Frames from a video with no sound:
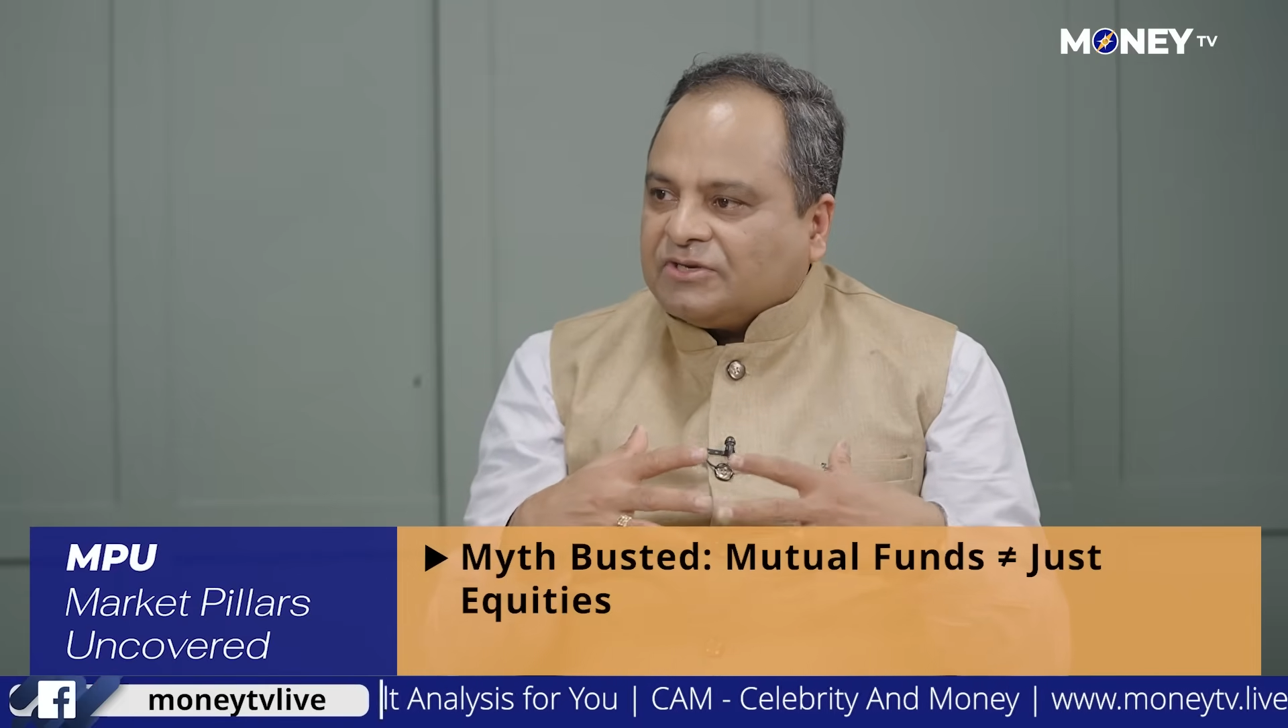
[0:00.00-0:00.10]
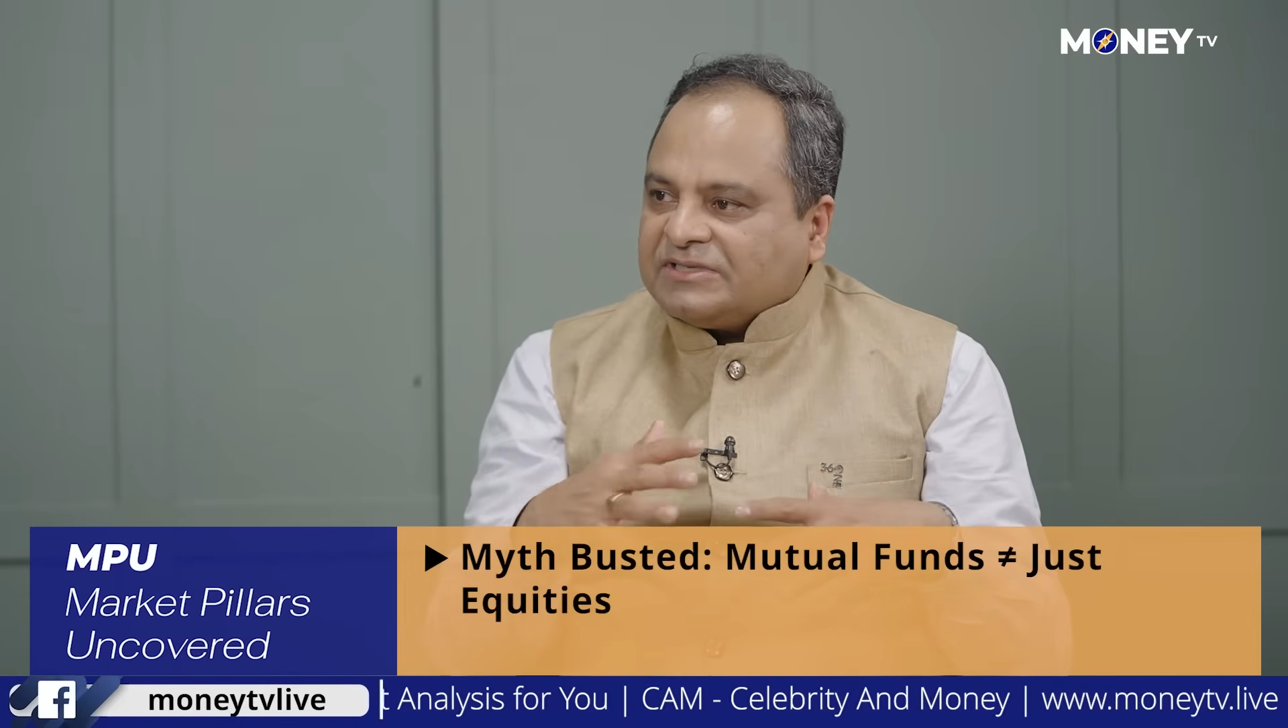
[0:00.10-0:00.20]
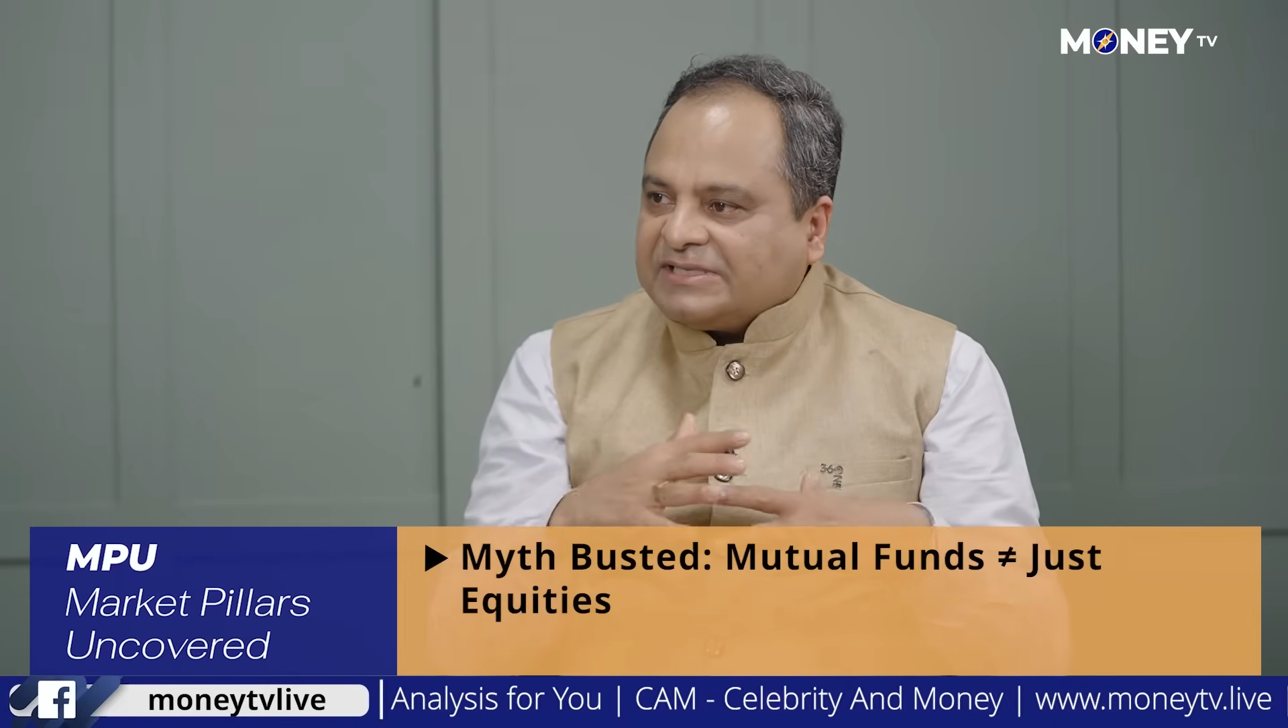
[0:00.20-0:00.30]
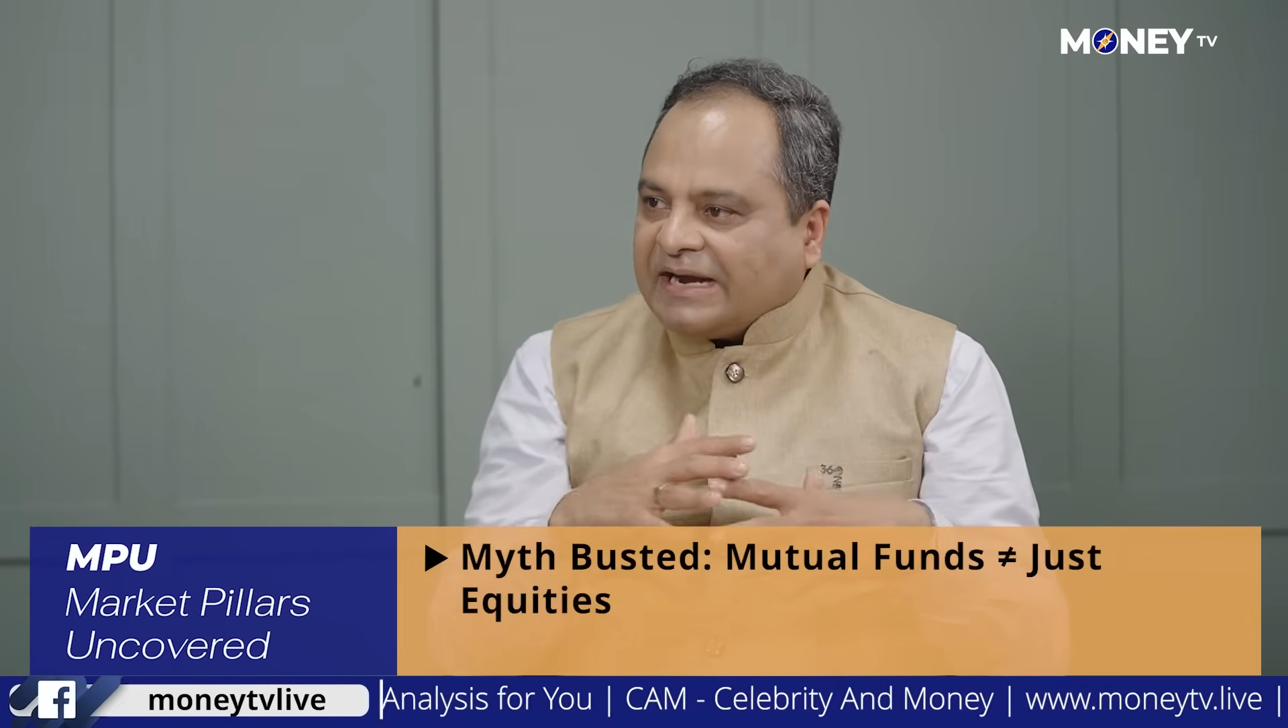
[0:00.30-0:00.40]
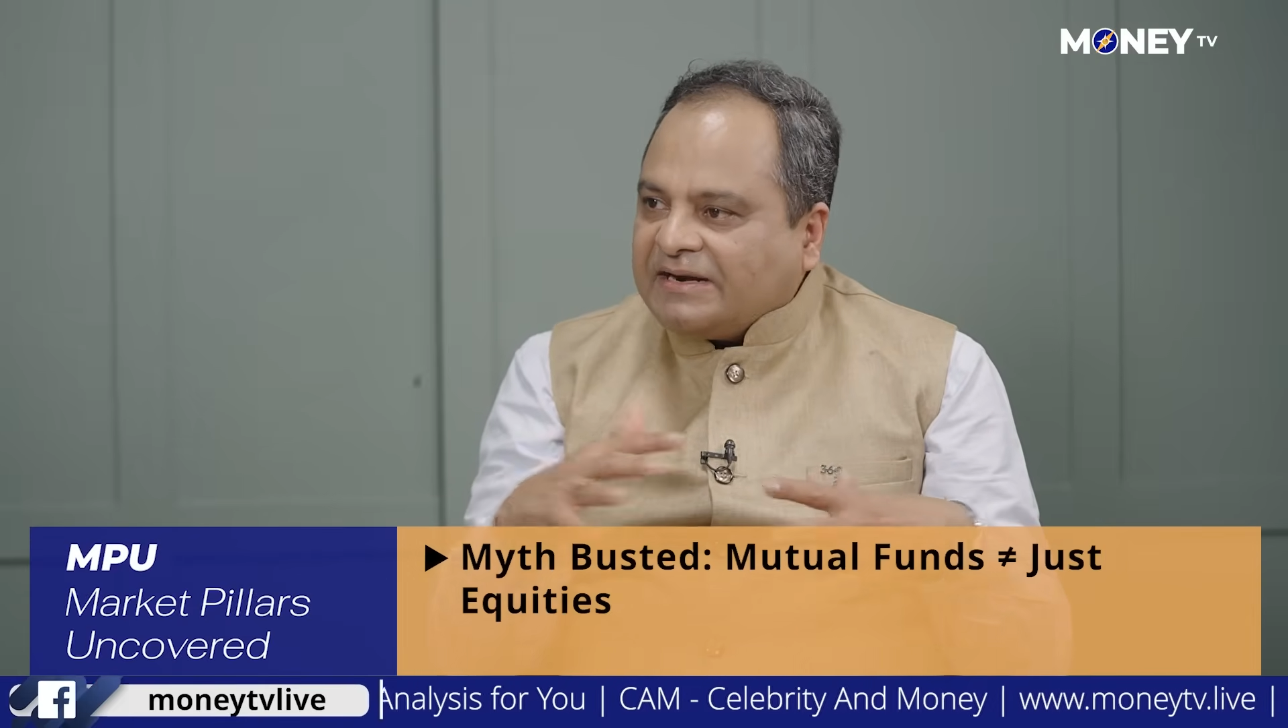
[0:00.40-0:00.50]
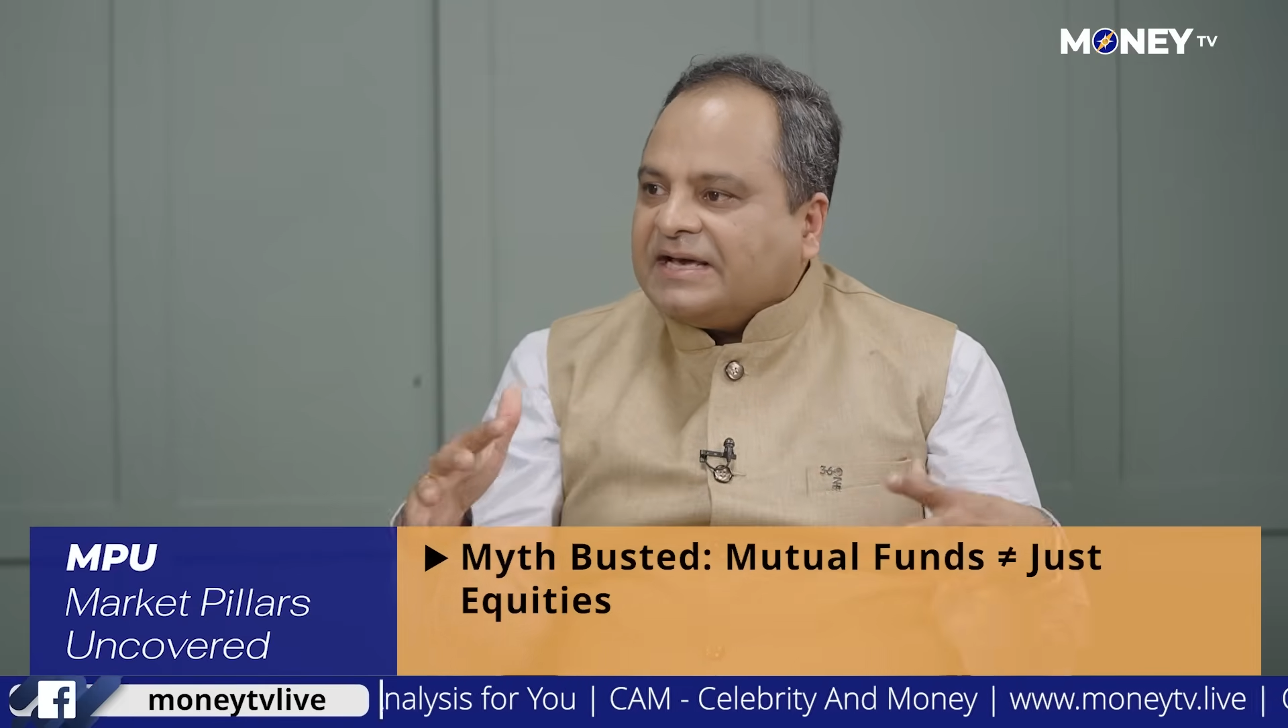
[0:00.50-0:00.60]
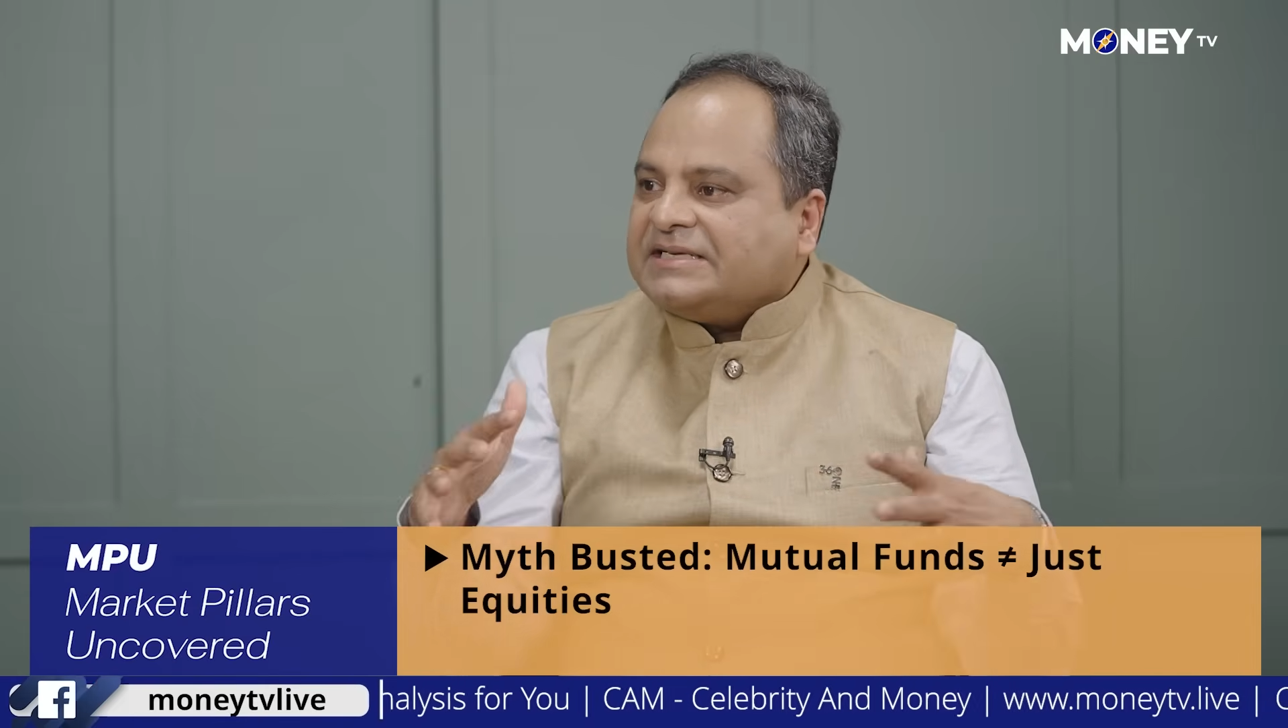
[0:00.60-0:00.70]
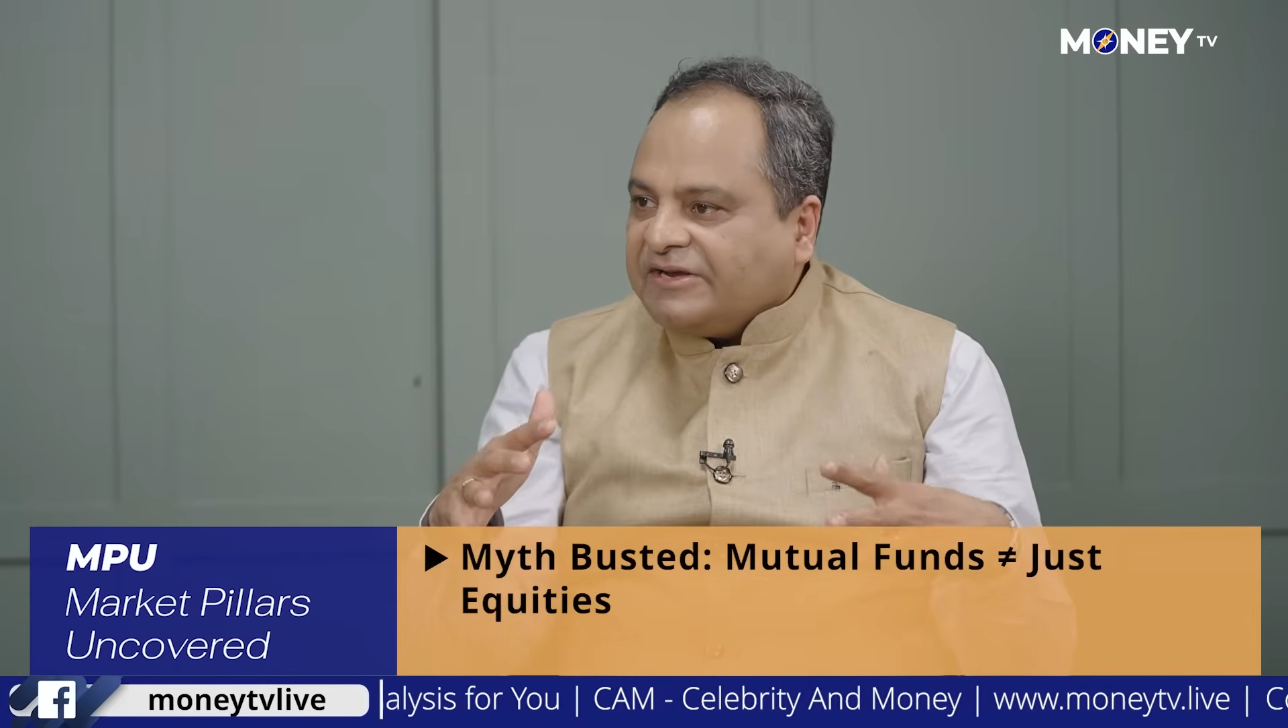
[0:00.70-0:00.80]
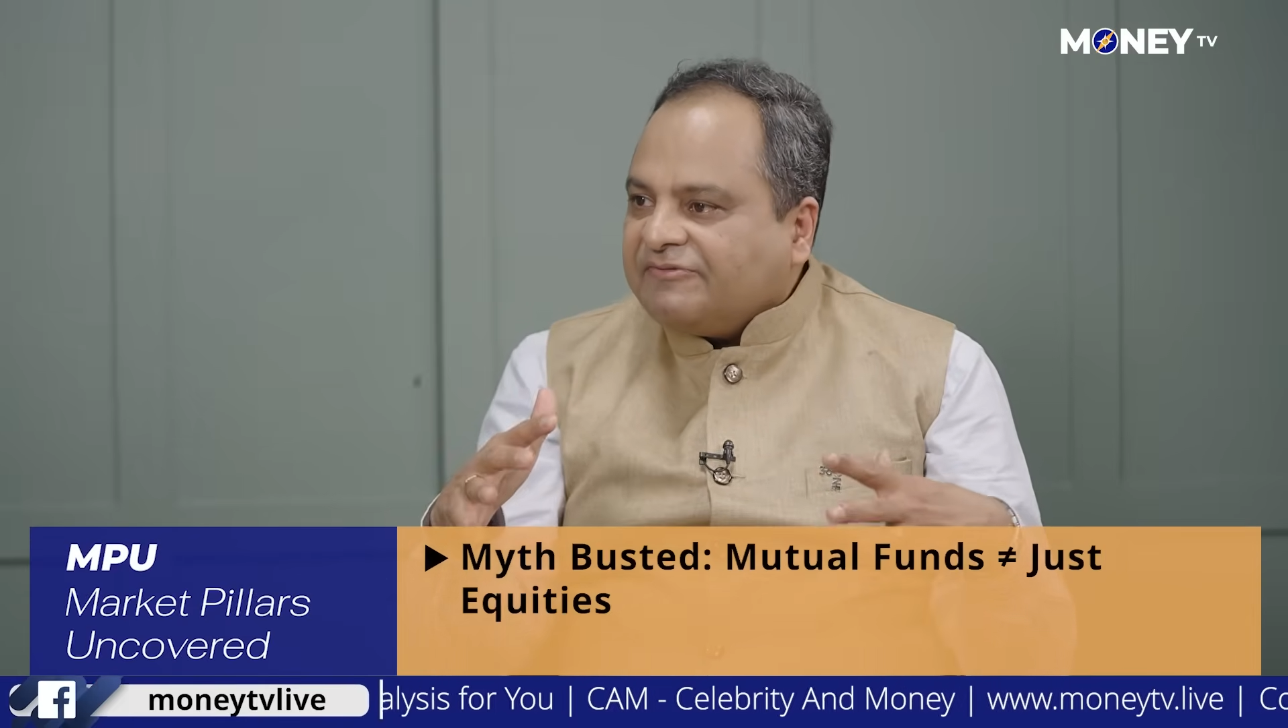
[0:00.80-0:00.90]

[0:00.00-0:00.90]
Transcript: sort of standardized